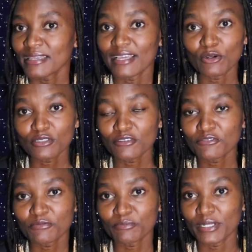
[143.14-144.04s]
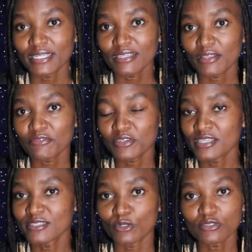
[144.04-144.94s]
A lot of black South
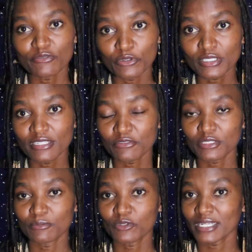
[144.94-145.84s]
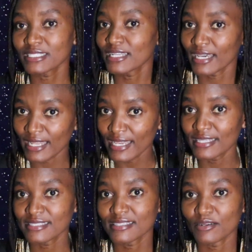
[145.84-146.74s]
Africans also voted for Democratic Alliance,